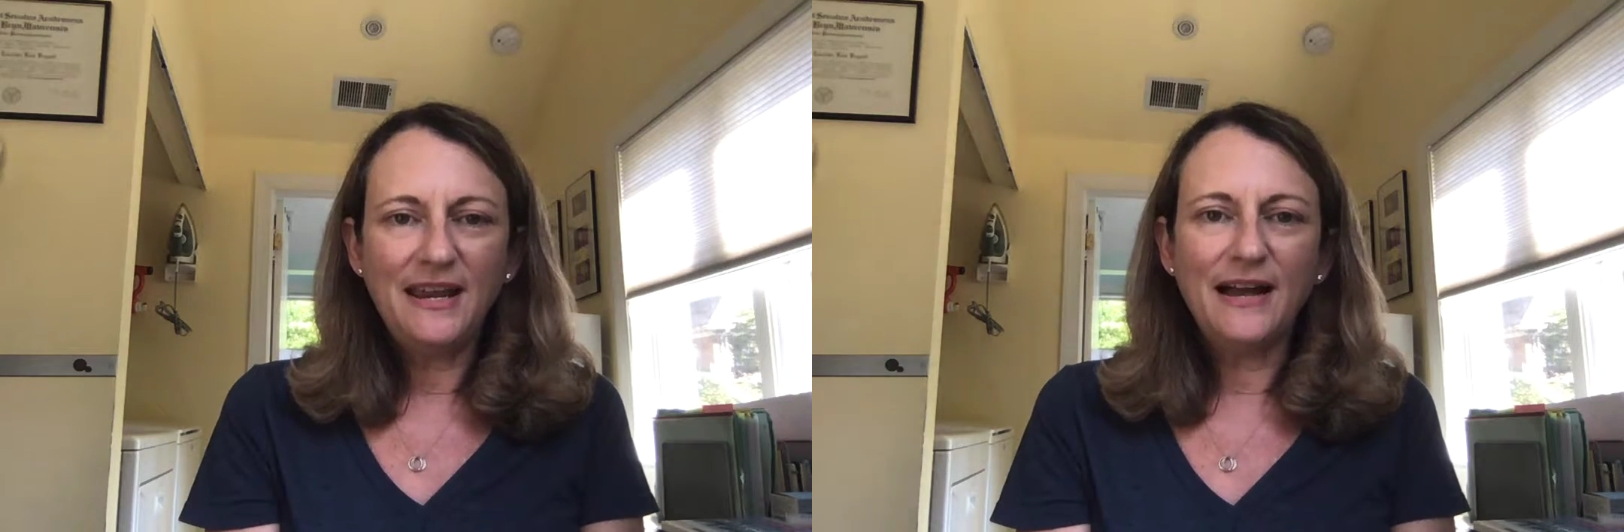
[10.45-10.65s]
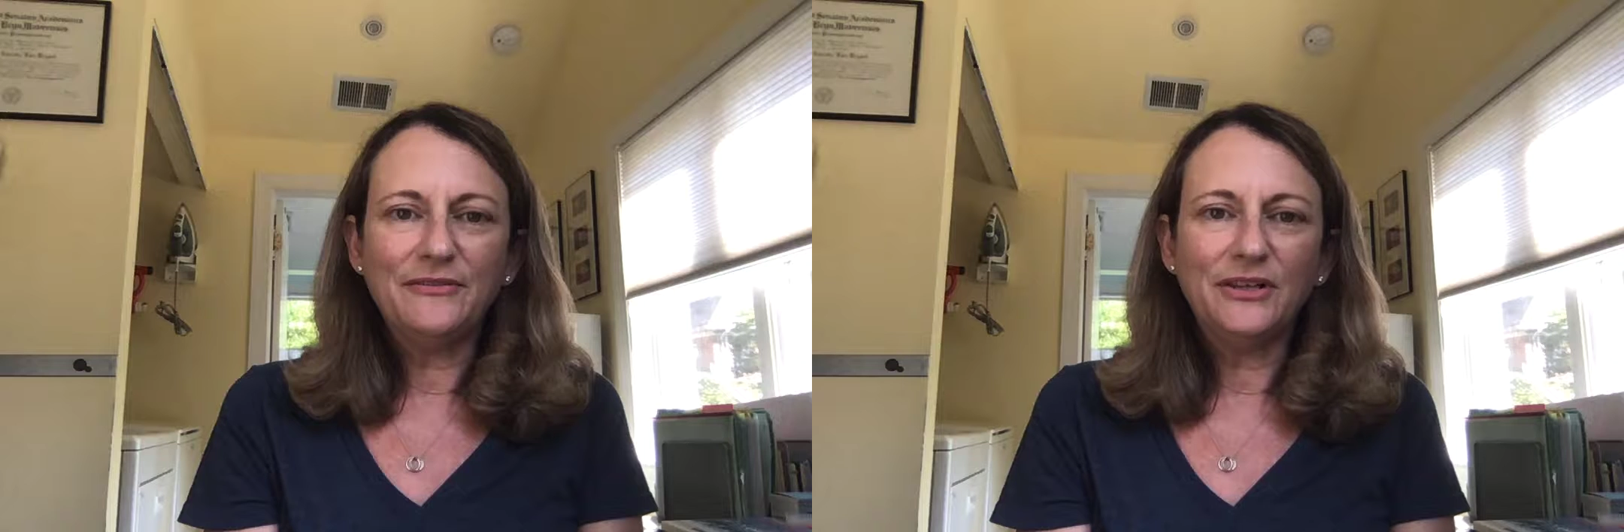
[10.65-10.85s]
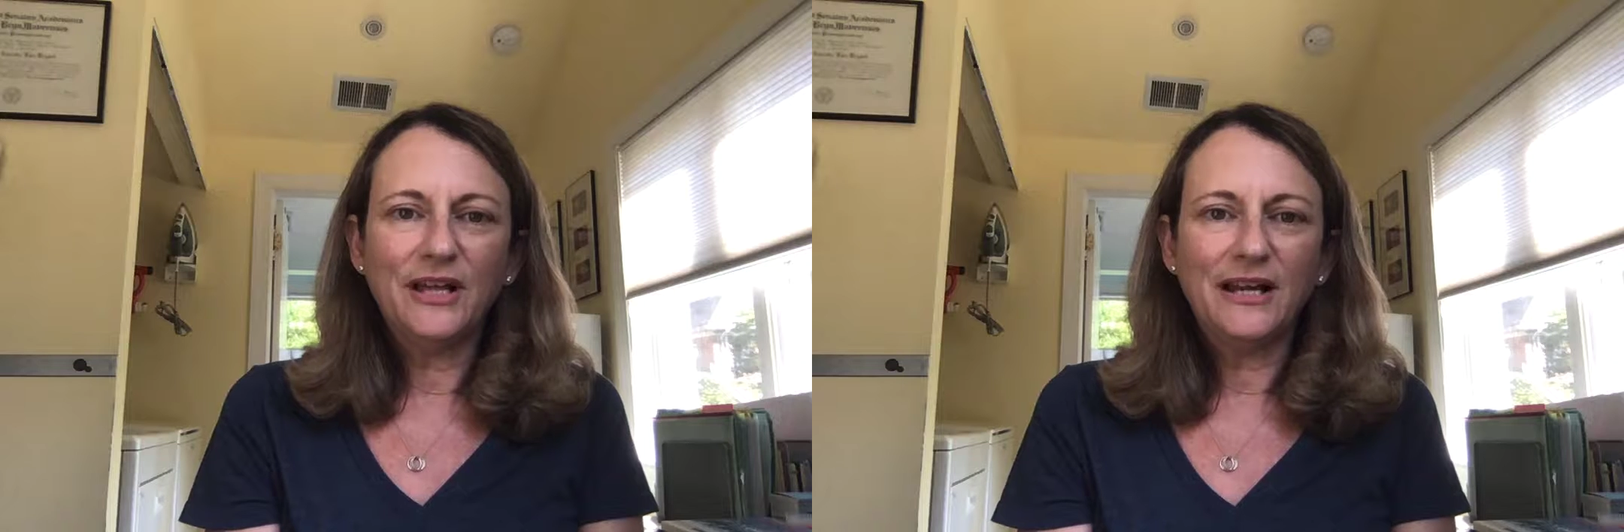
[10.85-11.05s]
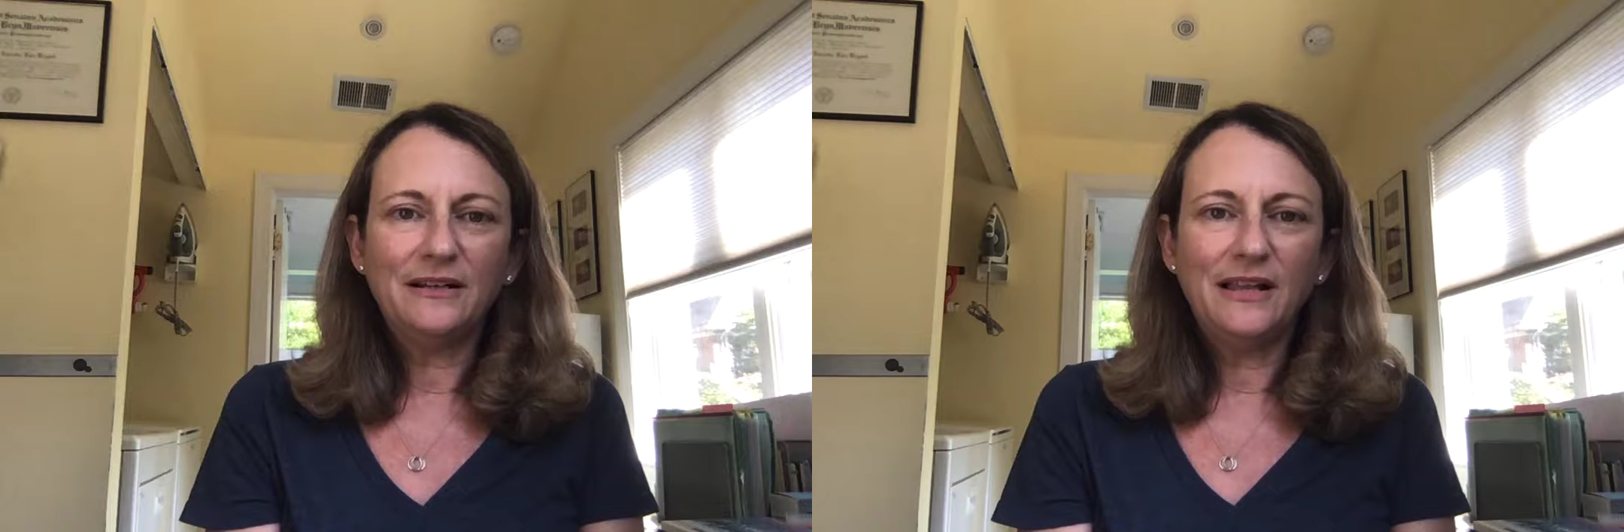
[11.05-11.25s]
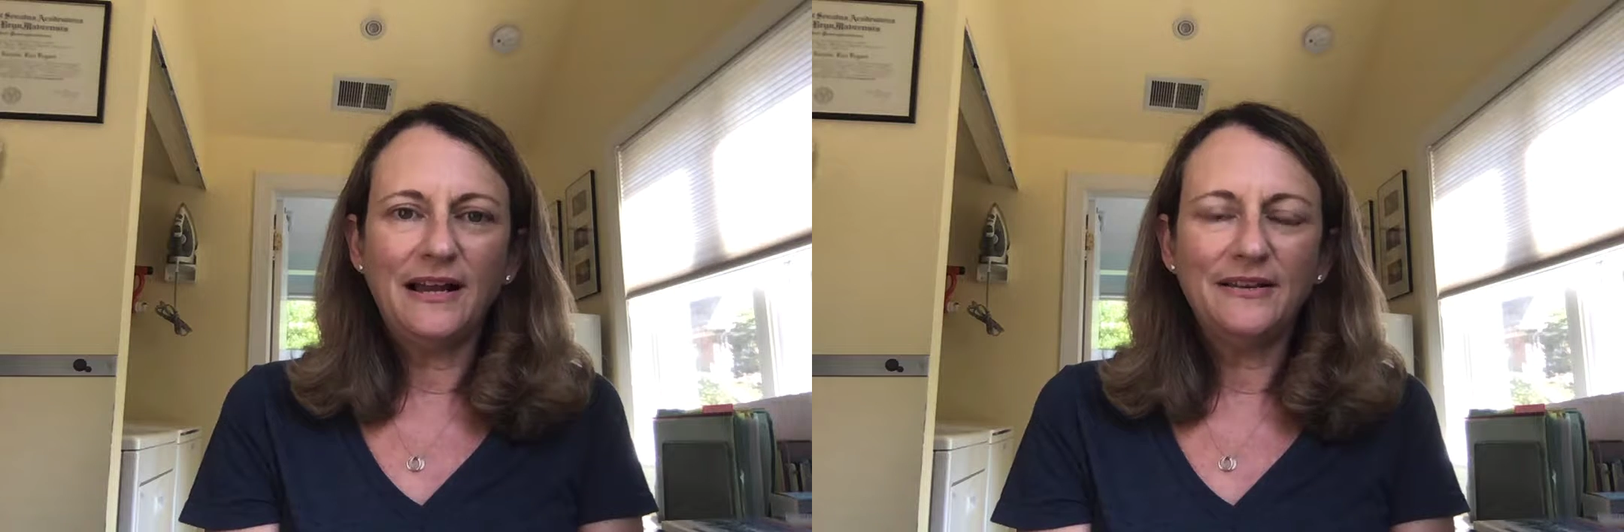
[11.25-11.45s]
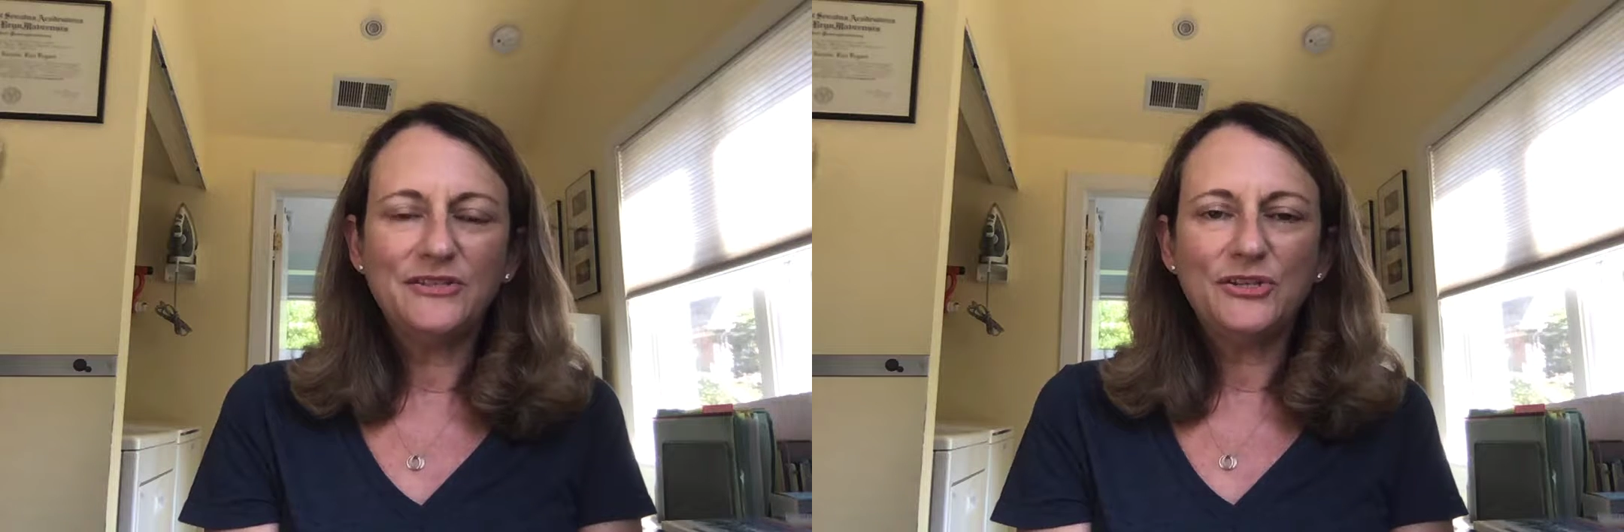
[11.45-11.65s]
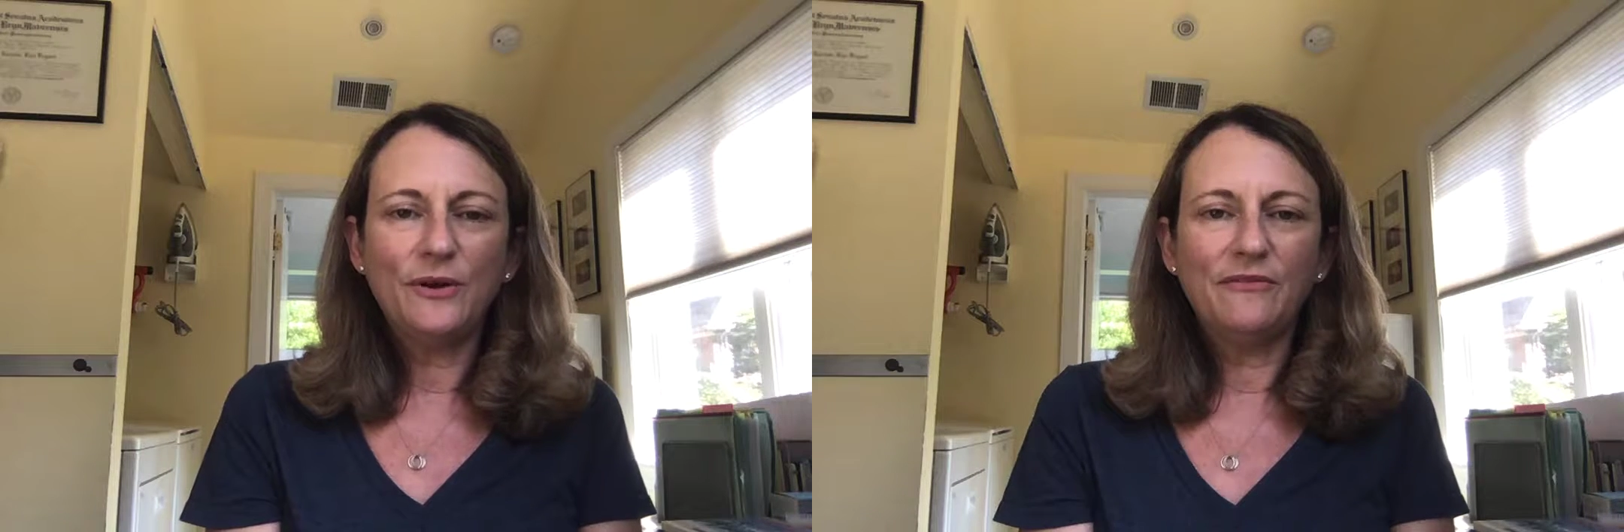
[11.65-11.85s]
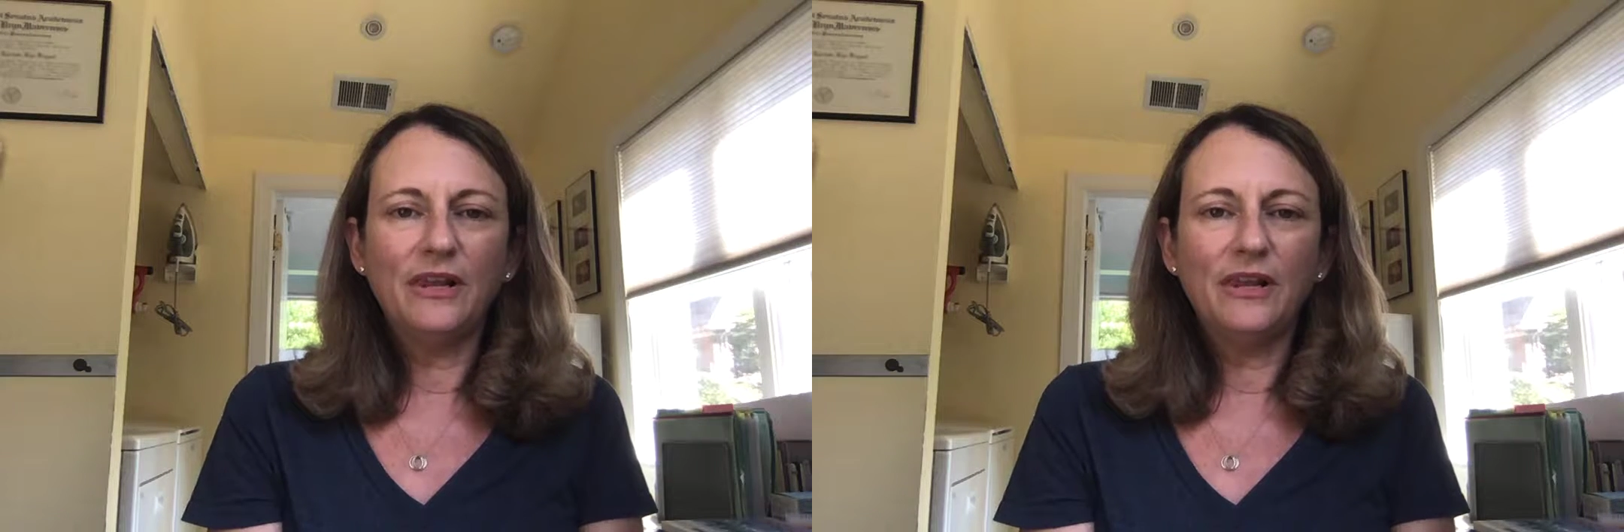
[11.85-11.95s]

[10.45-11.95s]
I have a lot of clients who have a